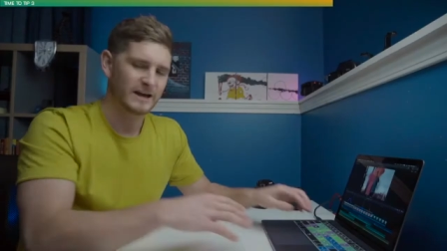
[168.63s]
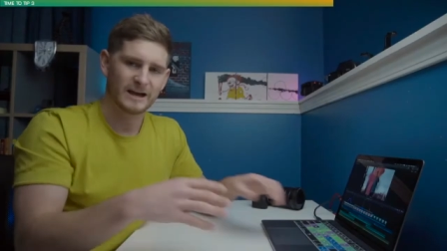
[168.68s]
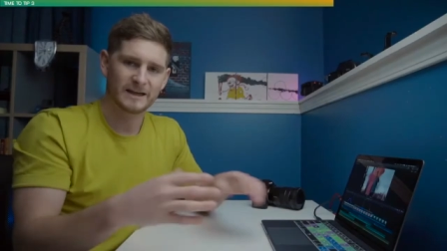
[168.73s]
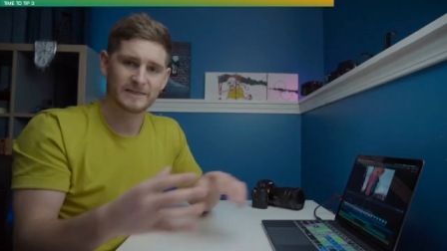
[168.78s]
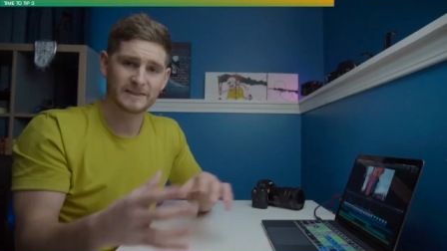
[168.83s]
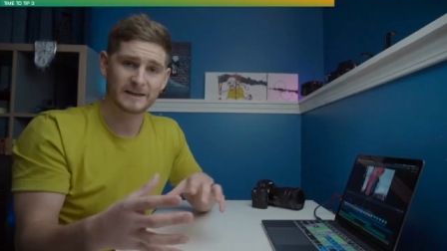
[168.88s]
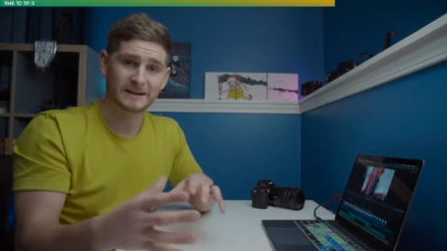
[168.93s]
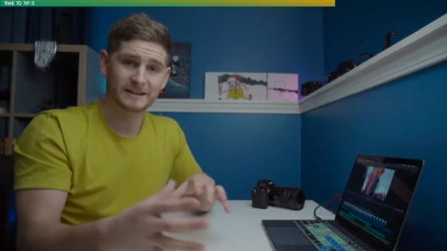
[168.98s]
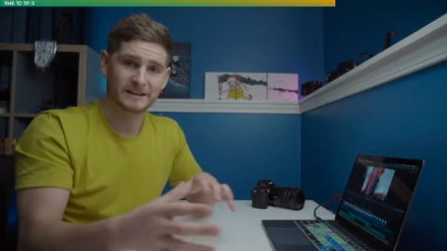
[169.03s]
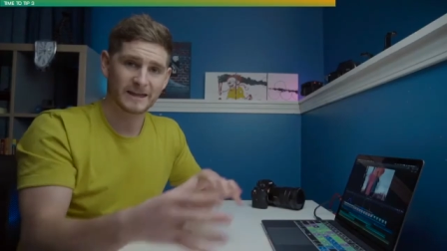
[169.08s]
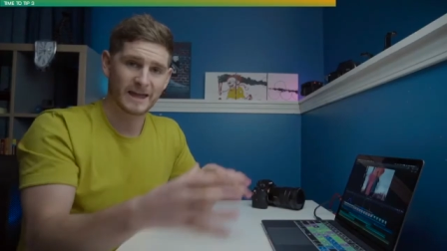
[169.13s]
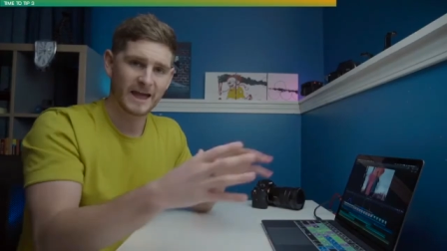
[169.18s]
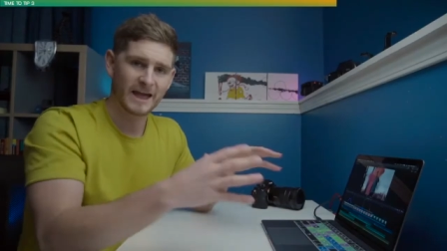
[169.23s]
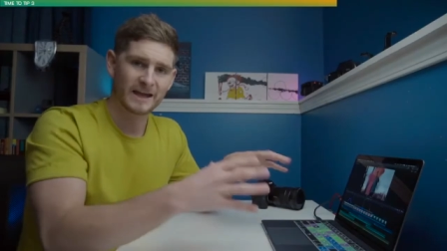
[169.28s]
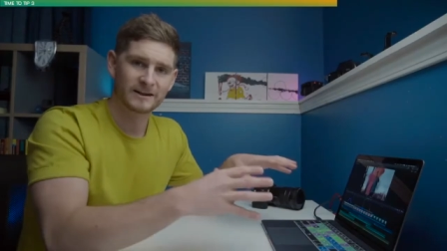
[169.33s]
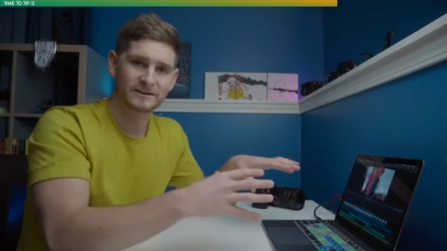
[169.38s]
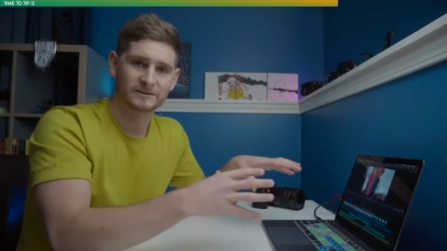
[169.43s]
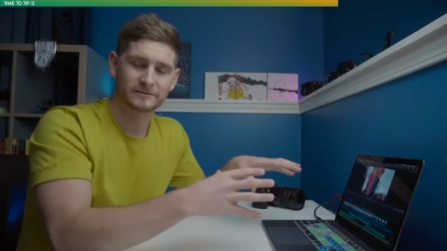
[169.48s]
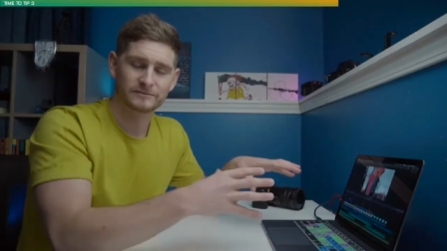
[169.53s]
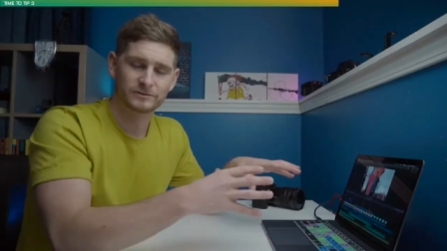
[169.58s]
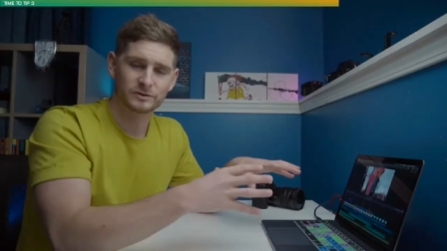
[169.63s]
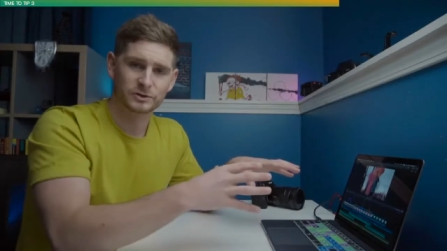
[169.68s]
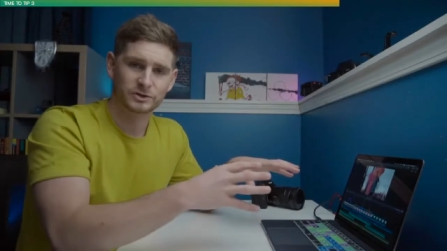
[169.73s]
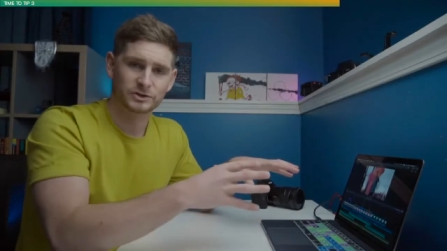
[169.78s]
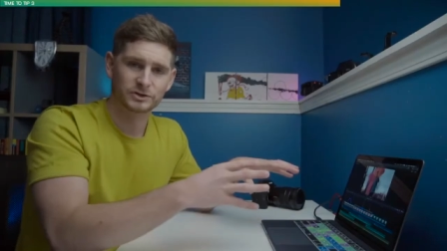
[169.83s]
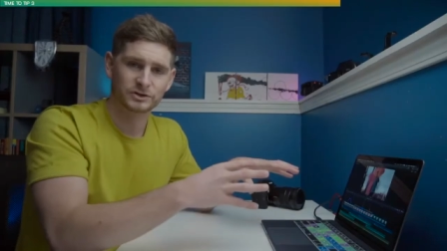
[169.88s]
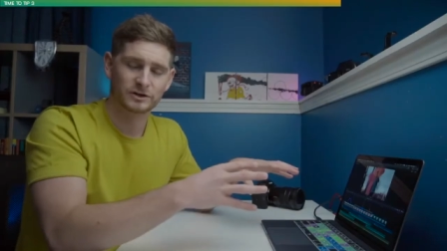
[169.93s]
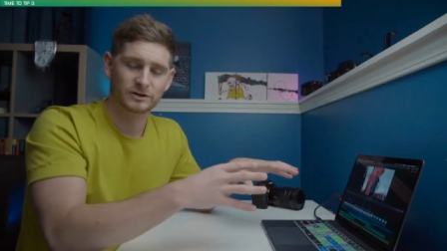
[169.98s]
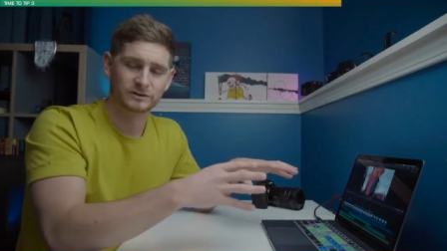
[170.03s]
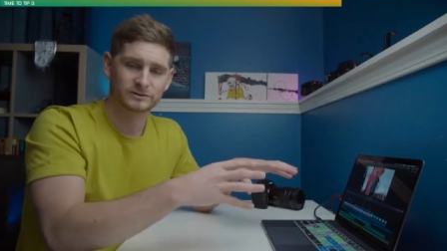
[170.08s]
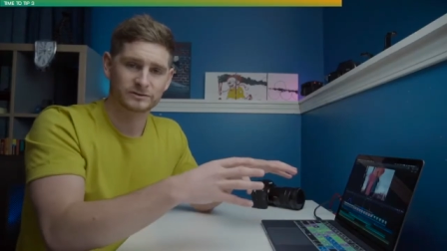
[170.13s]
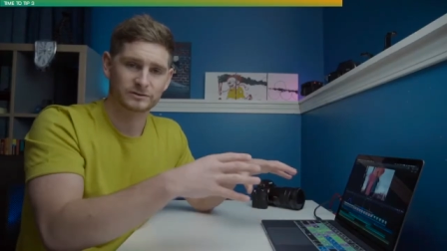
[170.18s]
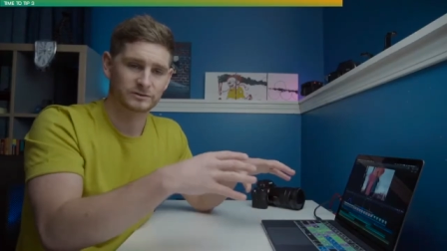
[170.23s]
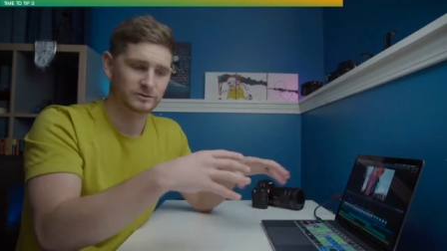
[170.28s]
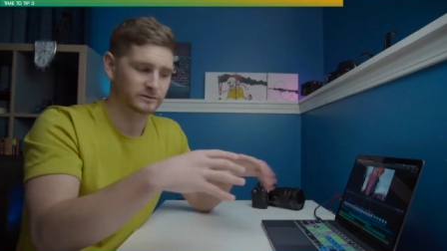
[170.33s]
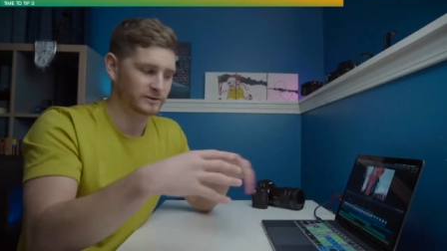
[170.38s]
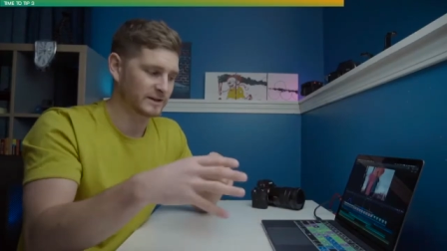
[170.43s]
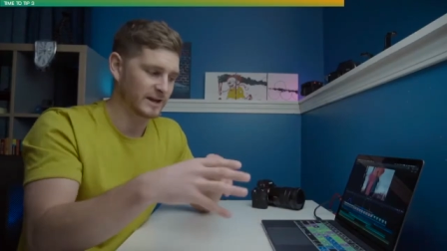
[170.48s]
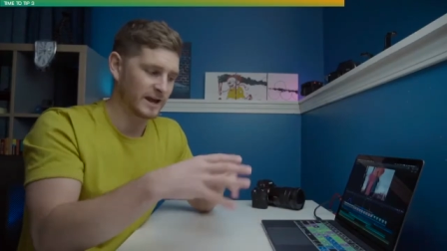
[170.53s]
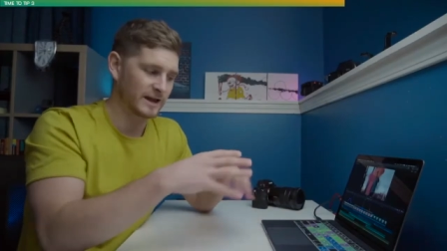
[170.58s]
and then at the end of your shot,
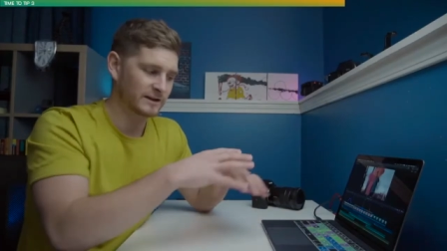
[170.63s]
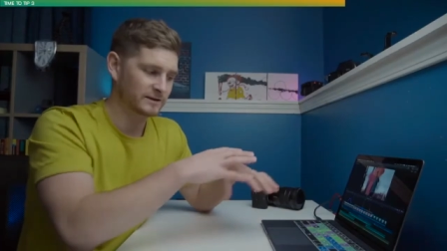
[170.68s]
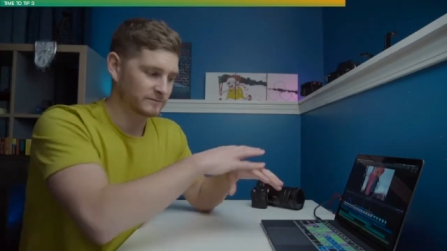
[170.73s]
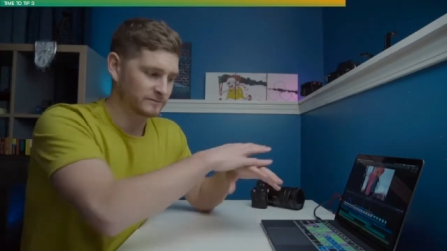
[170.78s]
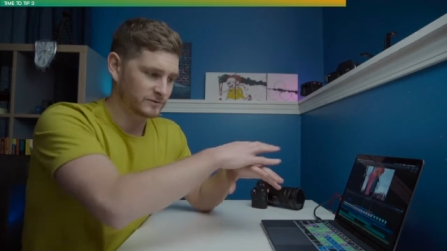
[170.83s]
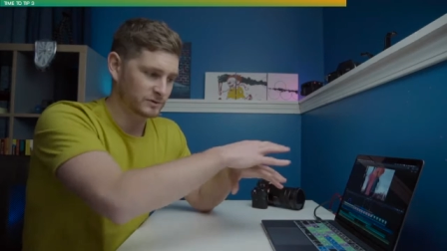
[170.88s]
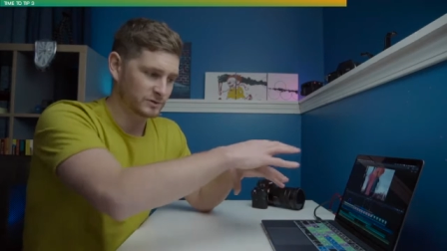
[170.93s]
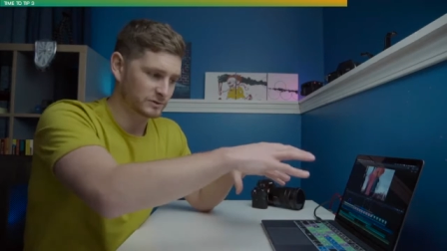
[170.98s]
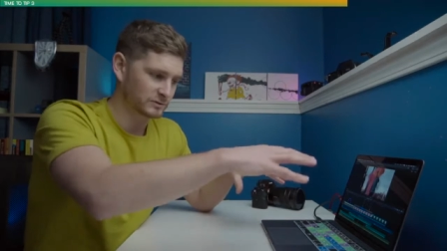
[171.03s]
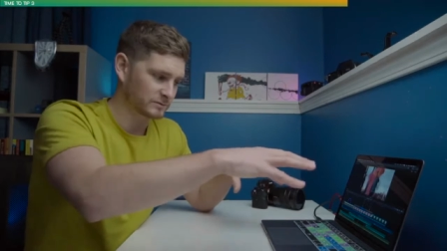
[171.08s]
or the end of